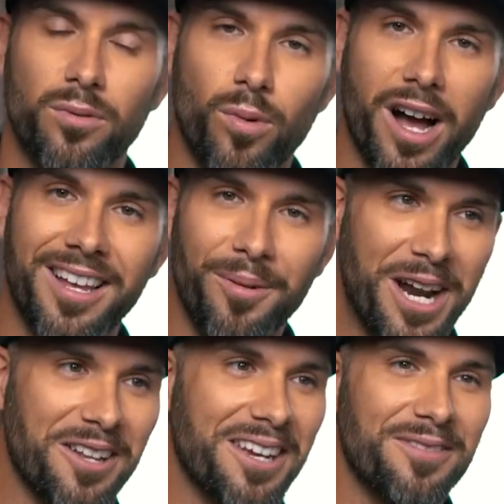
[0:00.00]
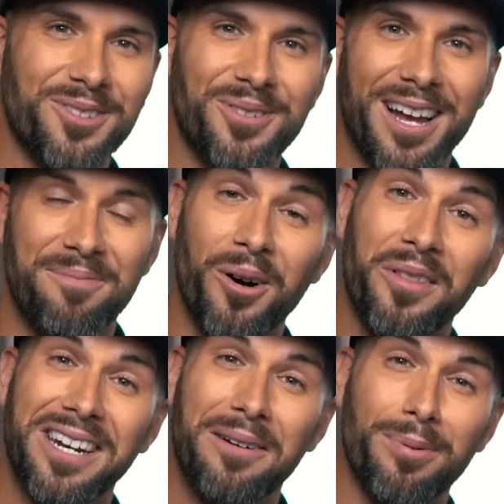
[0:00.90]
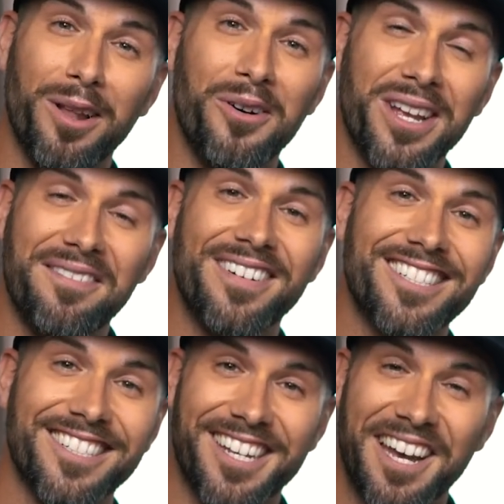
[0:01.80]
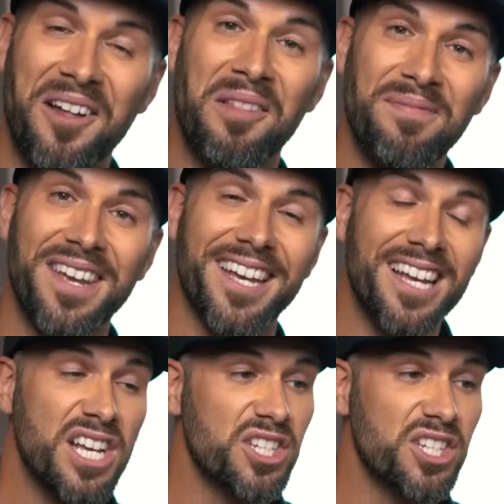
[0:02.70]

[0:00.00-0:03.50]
Why not give it a try? More than a blurry image, it cannot be.